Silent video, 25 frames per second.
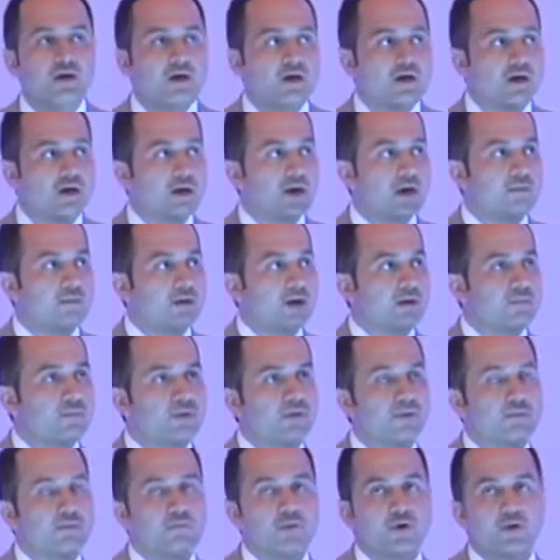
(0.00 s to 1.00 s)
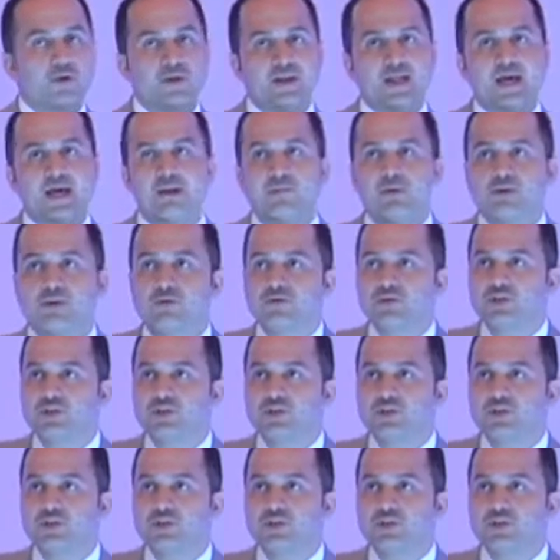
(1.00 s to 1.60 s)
uh I'll be more than happy to